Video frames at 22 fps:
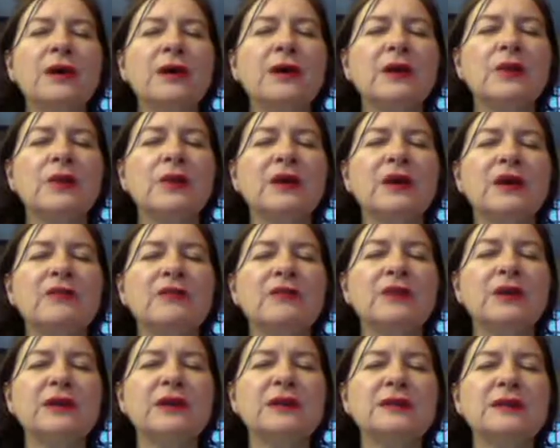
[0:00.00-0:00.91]
whatever
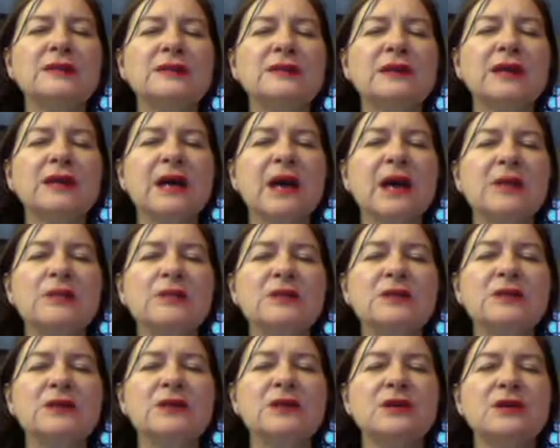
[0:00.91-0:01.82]
it is that comes
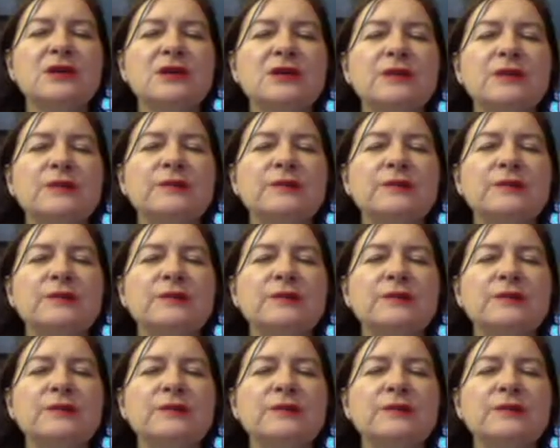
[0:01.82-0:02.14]
to you.